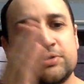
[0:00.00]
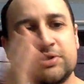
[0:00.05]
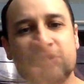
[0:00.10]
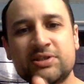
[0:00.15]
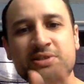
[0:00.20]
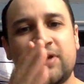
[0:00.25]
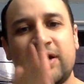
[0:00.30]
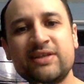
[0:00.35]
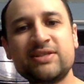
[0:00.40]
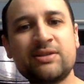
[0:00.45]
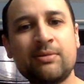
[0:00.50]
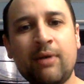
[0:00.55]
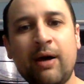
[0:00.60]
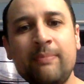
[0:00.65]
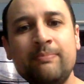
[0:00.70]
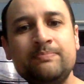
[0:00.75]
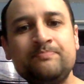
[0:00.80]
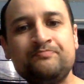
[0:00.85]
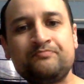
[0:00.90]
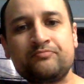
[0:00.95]
Just slice them
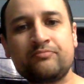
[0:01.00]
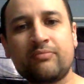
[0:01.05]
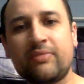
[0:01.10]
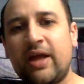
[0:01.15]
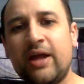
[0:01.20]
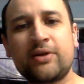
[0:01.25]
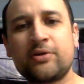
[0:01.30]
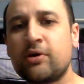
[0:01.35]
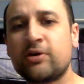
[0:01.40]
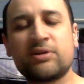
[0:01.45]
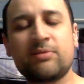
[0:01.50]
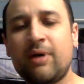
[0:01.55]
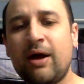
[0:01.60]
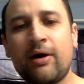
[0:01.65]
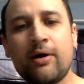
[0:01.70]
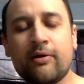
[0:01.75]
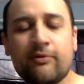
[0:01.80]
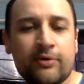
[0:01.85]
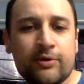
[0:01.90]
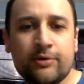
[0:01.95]
up and cook them
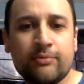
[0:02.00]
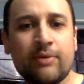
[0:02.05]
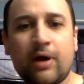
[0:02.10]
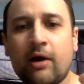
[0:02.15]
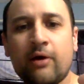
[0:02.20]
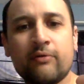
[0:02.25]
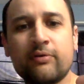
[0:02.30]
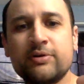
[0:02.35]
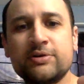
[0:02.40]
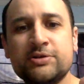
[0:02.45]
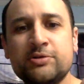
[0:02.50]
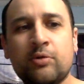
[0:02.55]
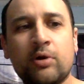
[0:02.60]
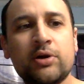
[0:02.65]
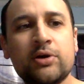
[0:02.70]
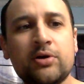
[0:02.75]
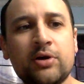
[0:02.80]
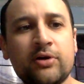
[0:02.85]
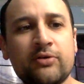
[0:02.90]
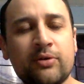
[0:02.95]
however it is you want
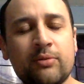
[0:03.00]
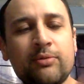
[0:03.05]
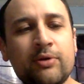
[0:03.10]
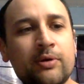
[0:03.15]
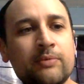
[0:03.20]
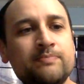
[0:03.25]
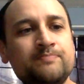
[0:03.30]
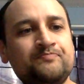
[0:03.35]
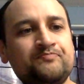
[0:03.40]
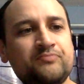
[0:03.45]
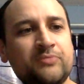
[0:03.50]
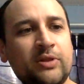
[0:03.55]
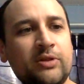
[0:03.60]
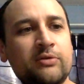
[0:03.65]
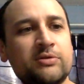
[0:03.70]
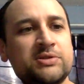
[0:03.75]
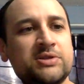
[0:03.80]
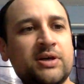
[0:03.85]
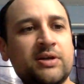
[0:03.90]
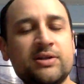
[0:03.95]
to cook them.
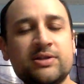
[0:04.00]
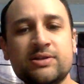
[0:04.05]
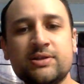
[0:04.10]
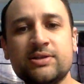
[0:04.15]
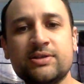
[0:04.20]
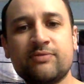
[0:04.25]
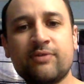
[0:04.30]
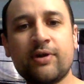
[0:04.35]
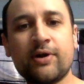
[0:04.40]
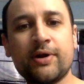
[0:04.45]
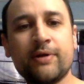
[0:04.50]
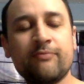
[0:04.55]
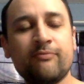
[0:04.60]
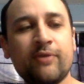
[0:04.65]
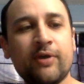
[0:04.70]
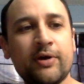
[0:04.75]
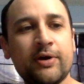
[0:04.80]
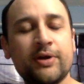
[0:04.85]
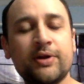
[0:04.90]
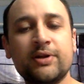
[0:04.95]
Their skin is very,
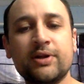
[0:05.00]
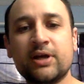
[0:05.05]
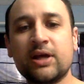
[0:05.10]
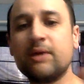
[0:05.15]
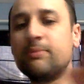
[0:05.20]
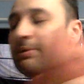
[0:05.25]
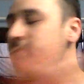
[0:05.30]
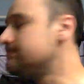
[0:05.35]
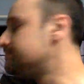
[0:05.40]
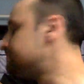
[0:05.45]
very good to keep.